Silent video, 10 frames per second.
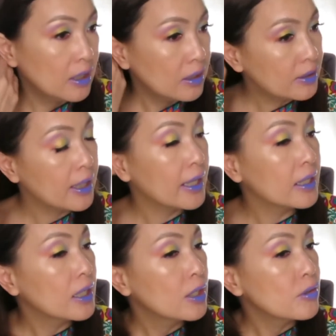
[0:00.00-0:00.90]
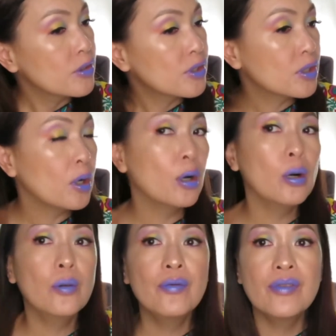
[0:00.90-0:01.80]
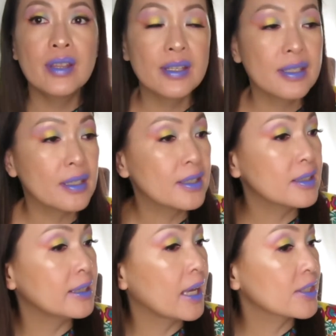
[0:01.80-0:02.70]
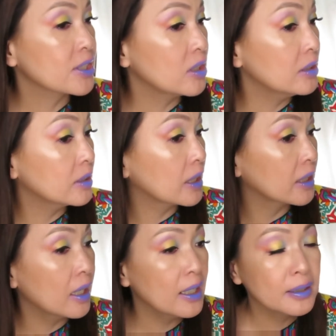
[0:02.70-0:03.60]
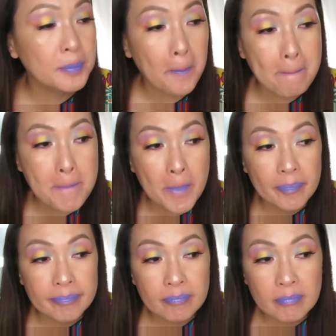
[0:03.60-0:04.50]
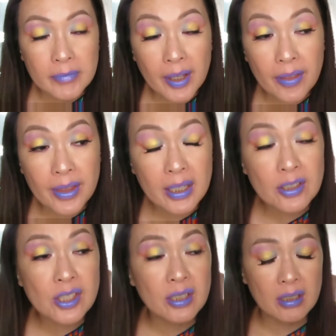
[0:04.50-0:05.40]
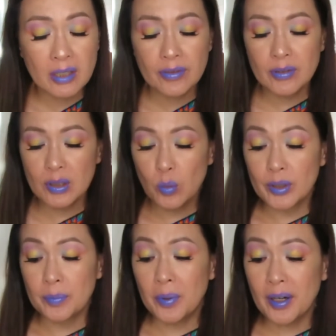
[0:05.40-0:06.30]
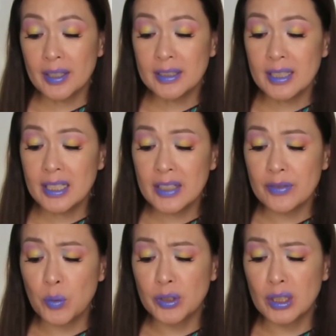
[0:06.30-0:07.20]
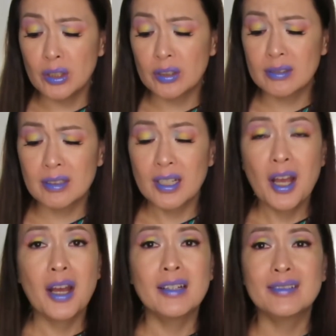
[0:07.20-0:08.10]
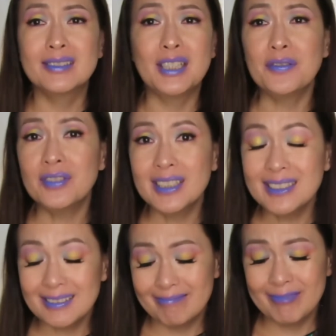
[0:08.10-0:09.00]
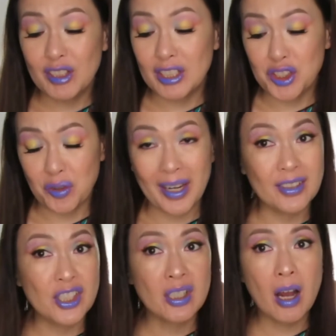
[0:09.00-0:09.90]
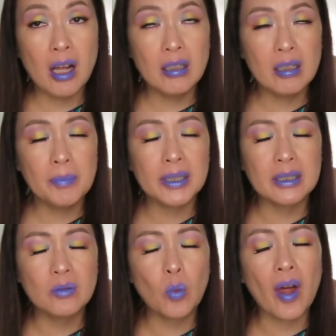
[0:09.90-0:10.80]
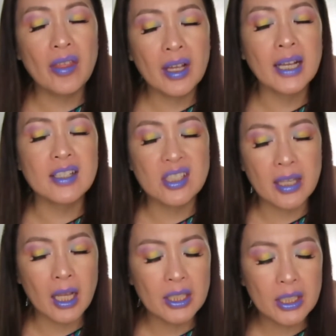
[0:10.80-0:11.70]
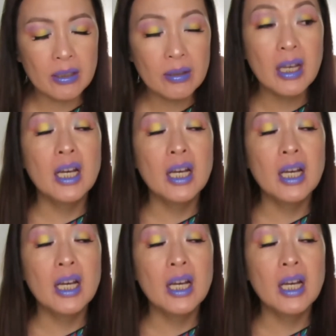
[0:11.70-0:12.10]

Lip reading: Okay, so this is the last color I got. I think it's good if you really want to party, if you want to look different, you could try this color. But one thing I can tell you,